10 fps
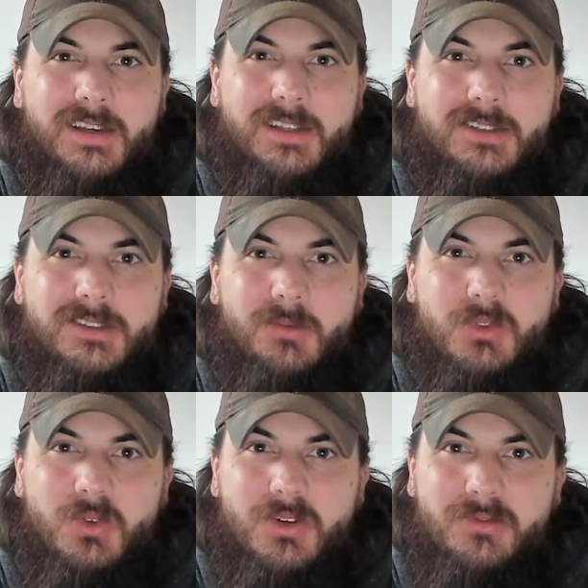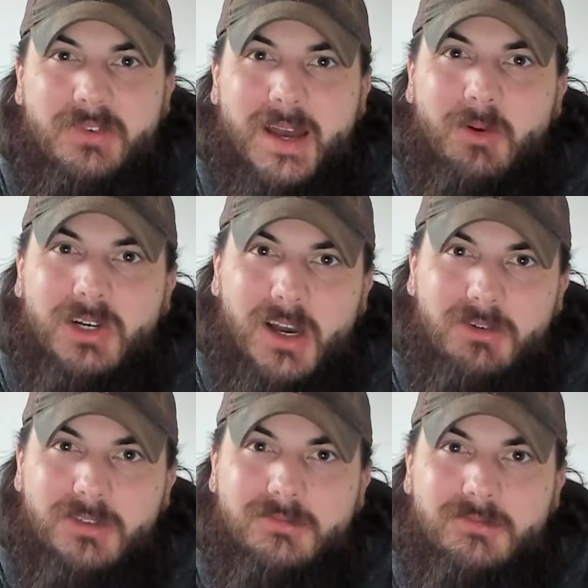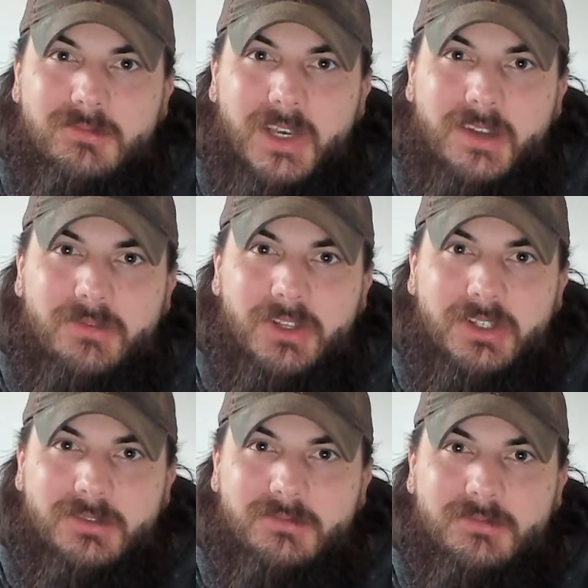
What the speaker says: It's some sort of fabric cover and filling.